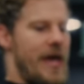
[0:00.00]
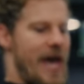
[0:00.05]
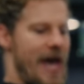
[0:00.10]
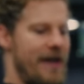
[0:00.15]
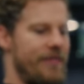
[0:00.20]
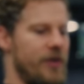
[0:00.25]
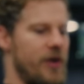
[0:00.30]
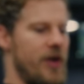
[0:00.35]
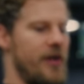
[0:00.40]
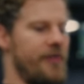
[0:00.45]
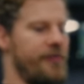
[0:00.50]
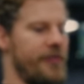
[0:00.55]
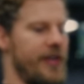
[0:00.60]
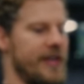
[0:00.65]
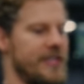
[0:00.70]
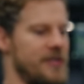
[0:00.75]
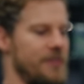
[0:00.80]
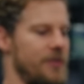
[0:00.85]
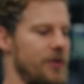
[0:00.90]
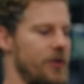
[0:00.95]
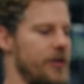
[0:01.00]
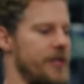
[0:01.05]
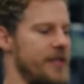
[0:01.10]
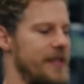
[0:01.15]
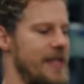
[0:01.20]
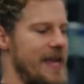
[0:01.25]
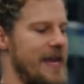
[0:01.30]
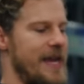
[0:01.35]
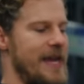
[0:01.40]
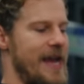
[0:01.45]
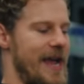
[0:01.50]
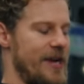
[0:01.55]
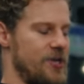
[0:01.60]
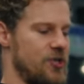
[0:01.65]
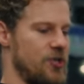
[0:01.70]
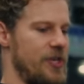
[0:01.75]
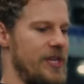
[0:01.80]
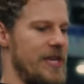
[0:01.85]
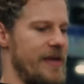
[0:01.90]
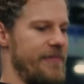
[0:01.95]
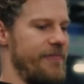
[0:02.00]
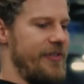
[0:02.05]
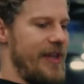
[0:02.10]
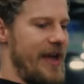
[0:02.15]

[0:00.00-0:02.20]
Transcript: have enough flexibility that they can actually keep